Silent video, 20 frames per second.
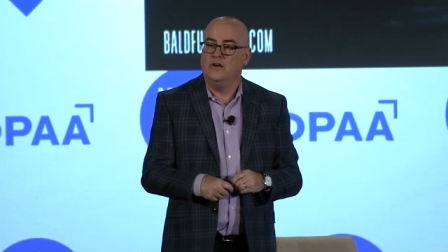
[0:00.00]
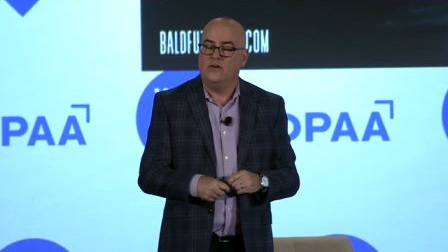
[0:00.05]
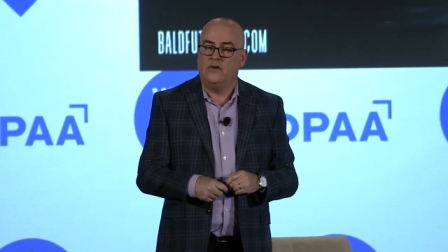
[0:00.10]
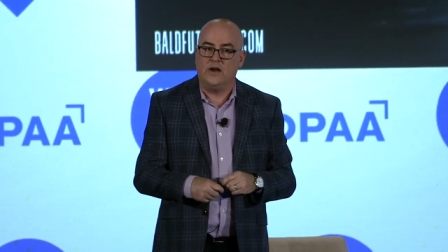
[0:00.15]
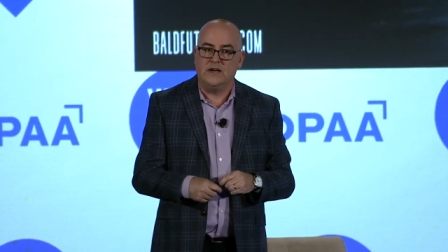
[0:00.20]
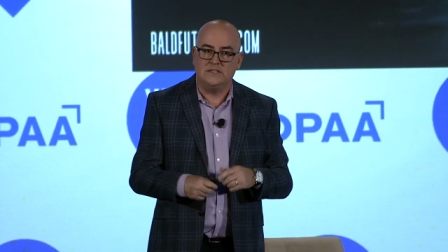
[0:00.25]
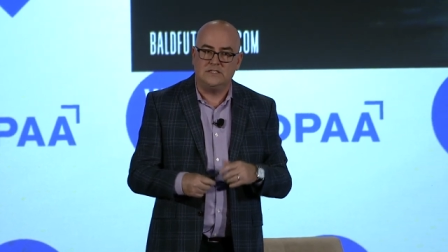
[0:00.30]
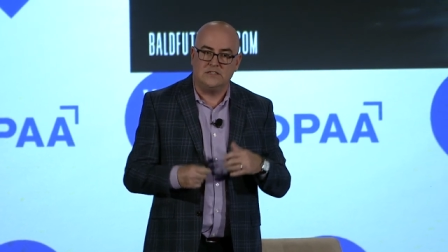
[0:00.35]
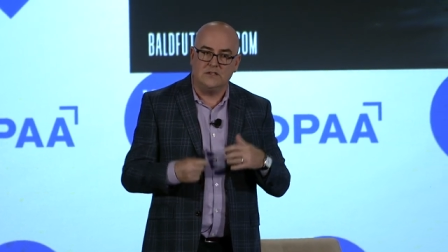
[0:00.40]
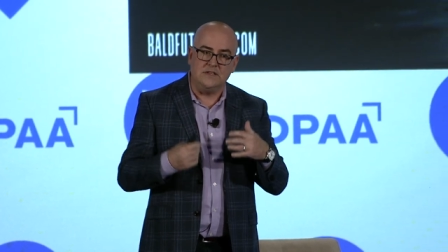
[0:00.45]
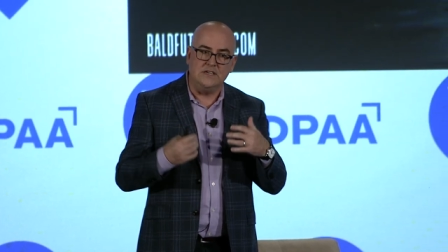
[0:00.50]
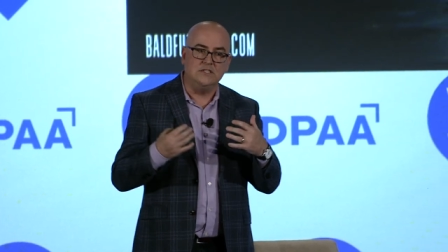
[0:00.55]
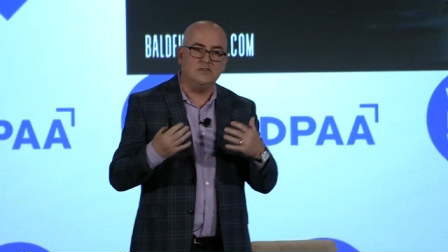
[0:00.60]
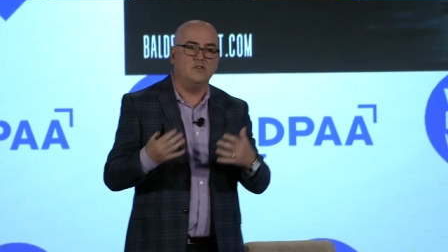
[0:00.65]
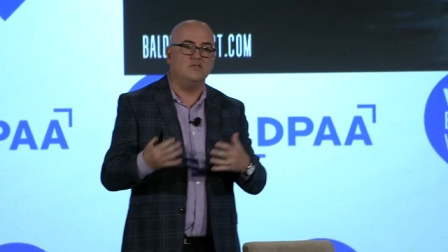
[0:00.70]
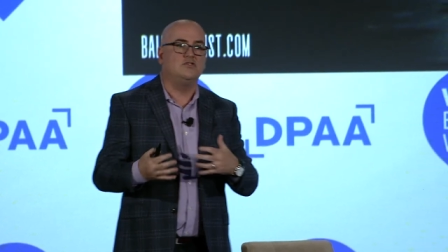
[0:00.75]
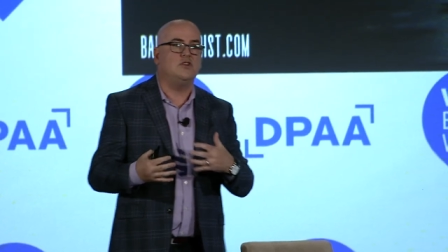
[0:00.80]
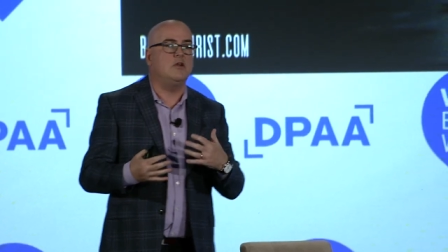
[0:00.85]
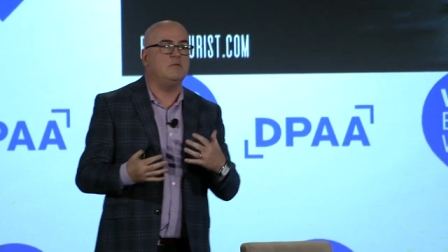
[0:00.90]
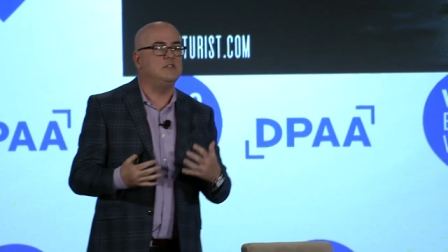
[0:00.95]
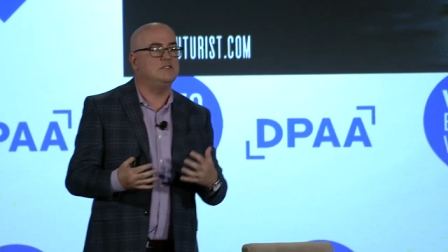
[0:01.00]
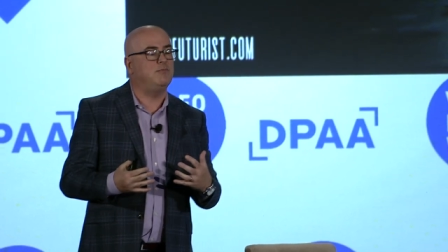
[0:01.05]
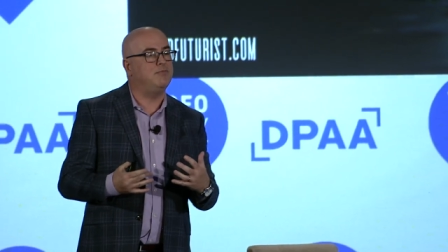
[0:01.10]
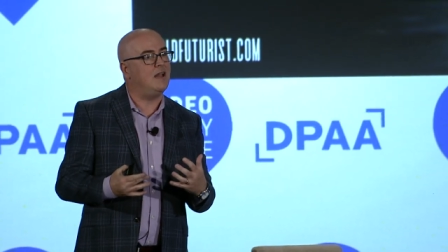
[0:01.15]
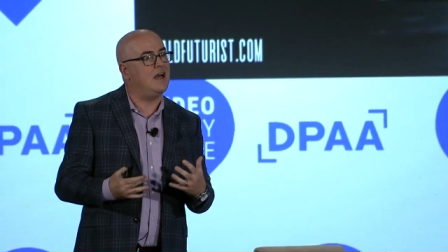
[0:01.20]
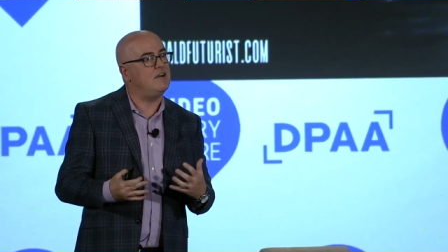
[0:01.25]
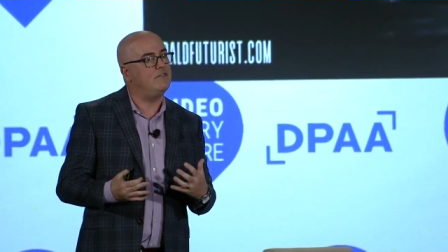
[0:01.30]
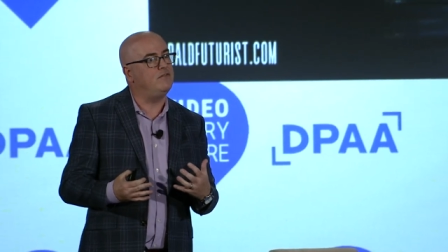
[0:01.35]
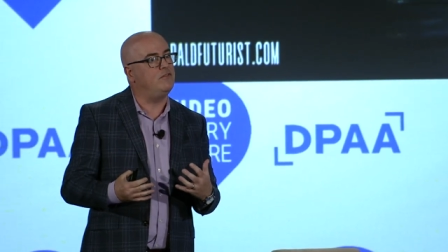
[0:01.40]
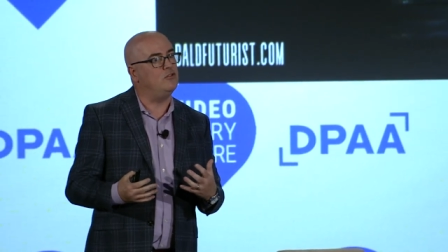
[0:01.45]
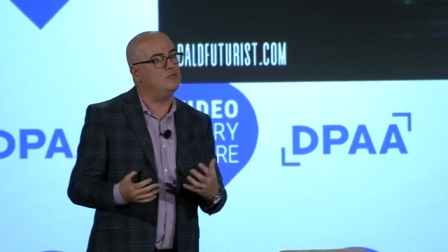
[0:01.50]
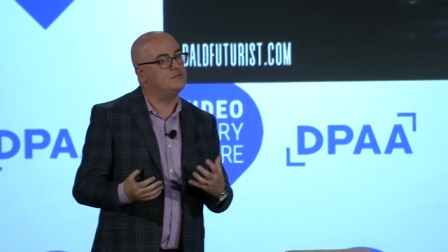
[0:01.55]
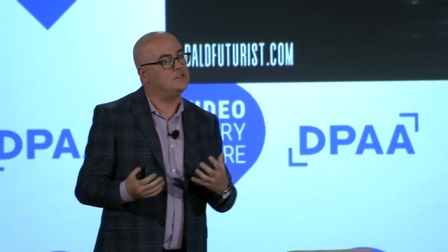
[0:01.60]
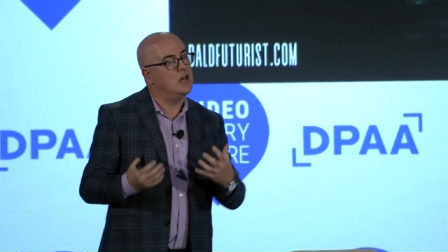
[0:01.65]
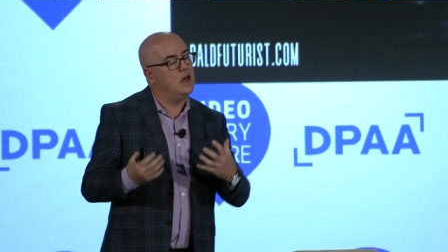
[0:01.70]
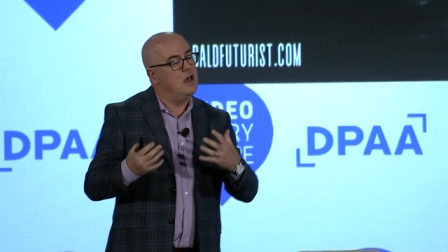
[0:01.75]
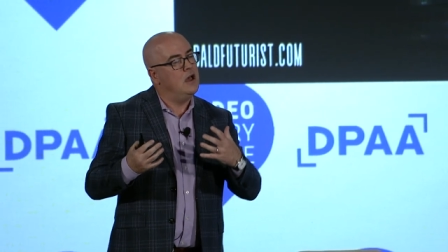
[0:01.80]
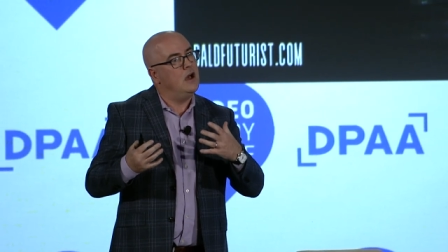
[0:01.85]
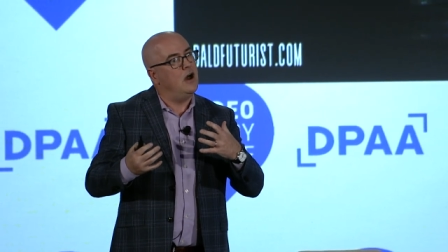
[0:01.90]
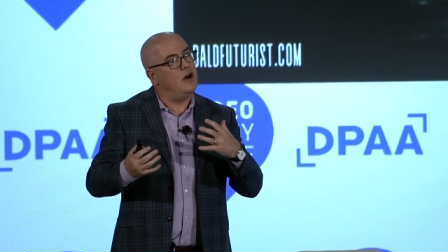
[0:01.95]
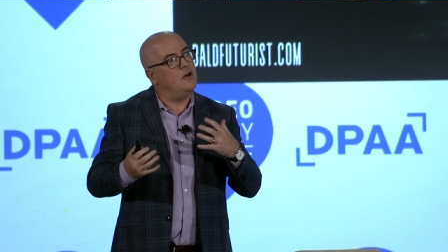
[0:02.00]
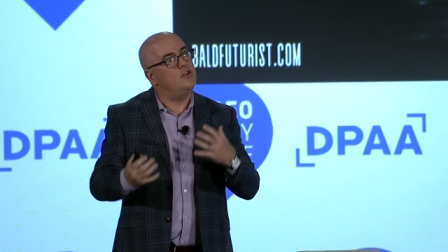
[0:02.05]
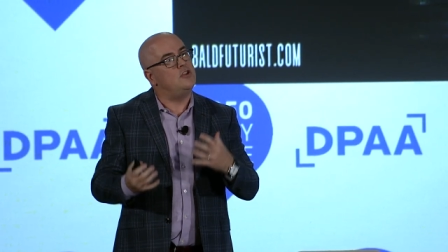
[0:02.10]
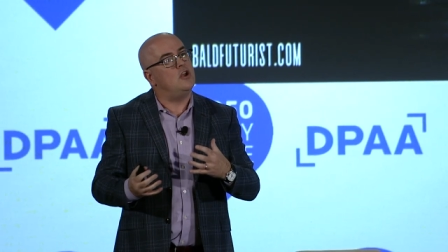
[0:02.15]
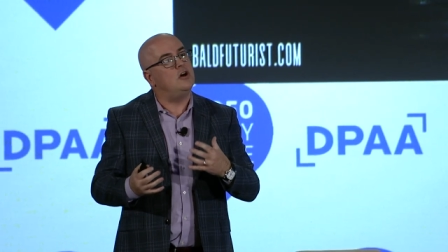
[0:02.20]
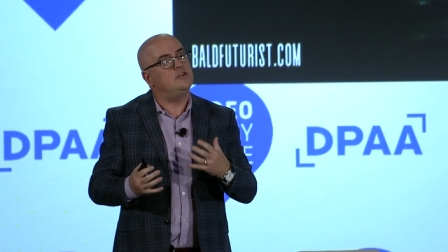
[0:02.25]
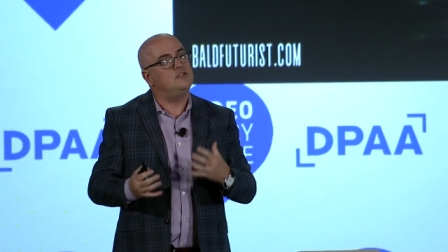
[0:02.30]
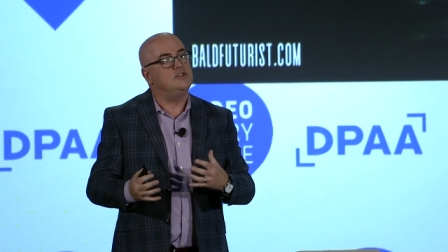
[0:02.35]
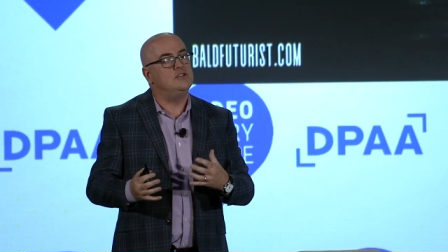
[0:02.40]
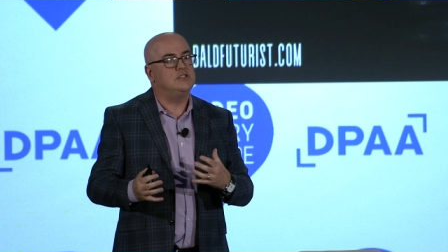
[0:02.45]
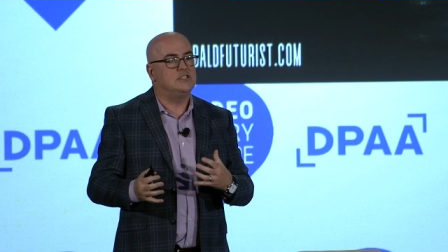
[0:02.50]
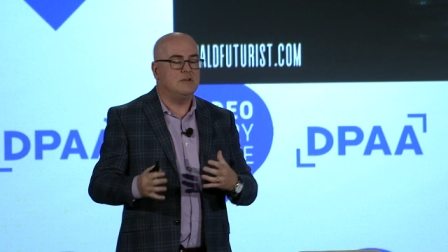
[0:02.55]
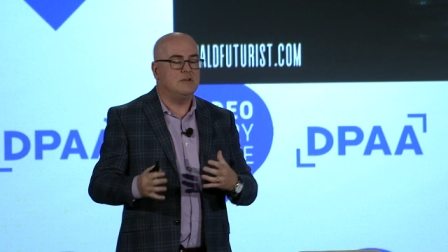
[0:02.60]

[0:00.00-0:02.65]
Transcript: Right? So these autonomous platforms are not just